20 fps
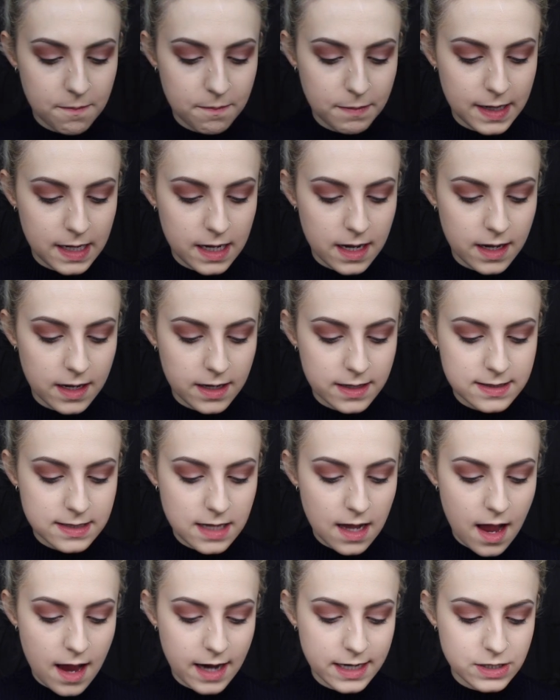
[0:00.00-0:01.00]
because
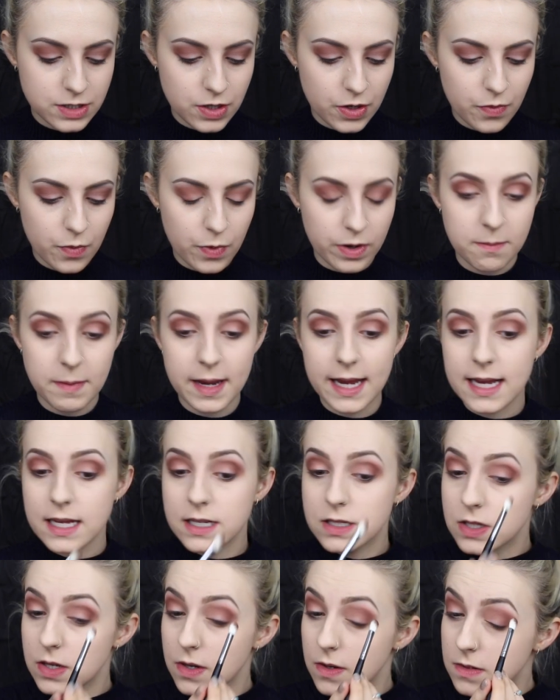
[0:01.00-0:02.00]
I don't want to make
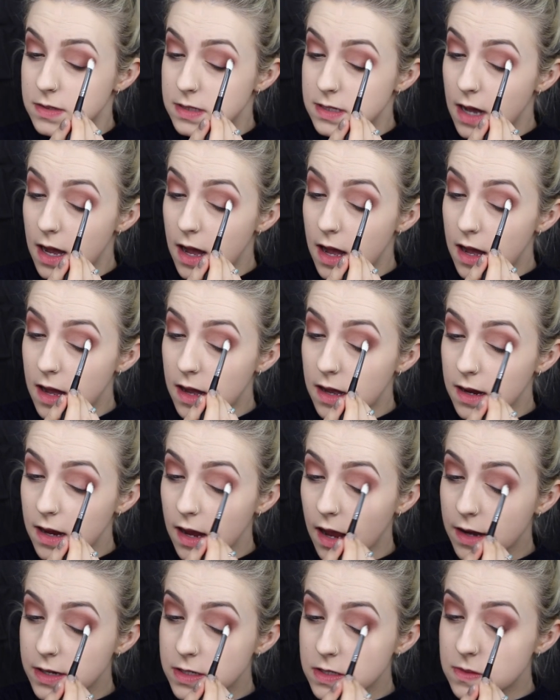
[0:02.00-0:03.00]
it too dark.
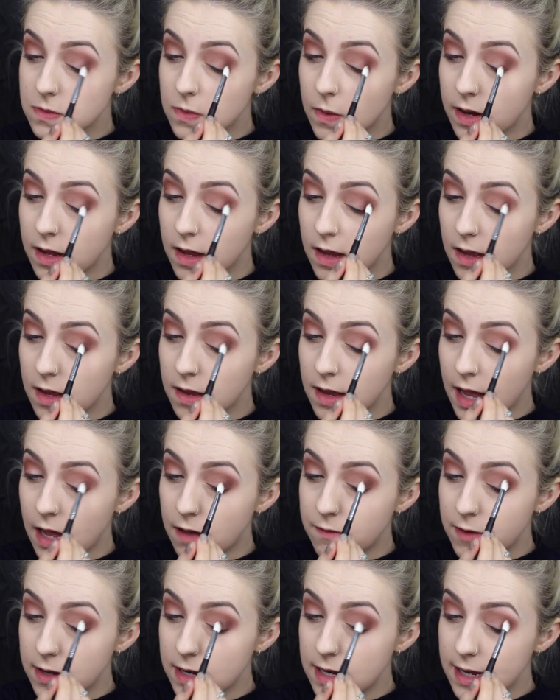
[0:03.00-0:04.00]
I just want to
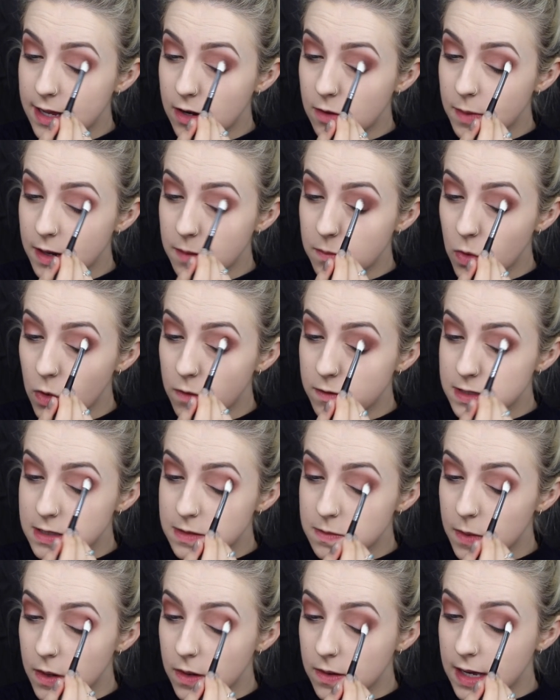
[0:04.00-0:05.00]
have a little bit more of a
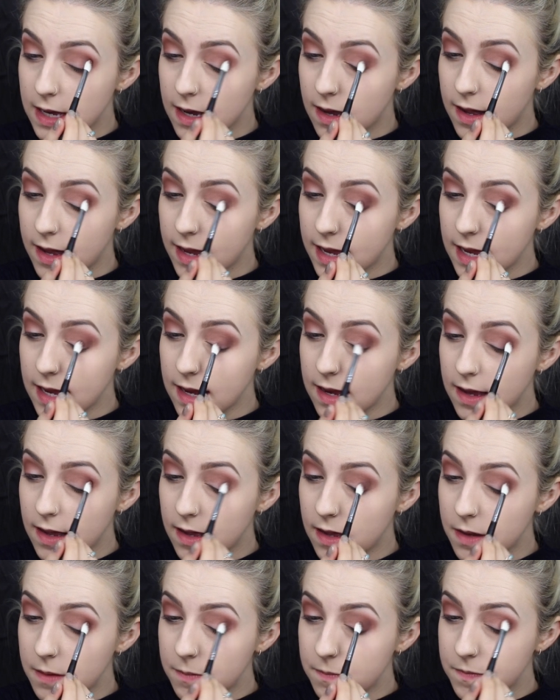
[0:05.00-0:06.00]
smoky eye
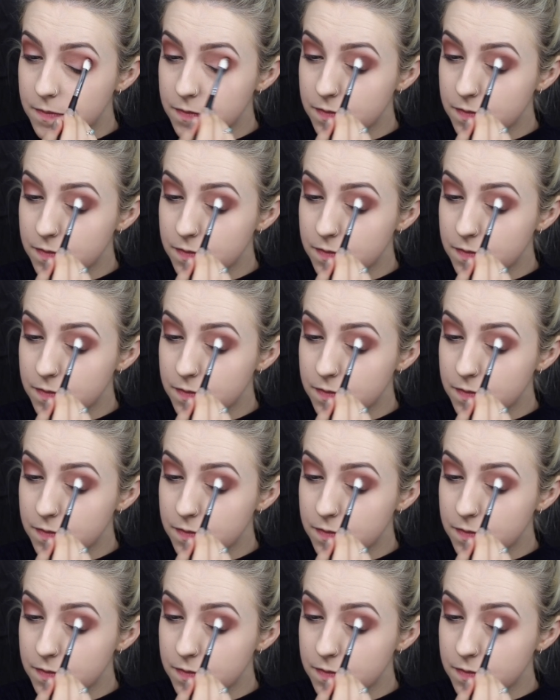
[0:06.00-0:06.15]
here.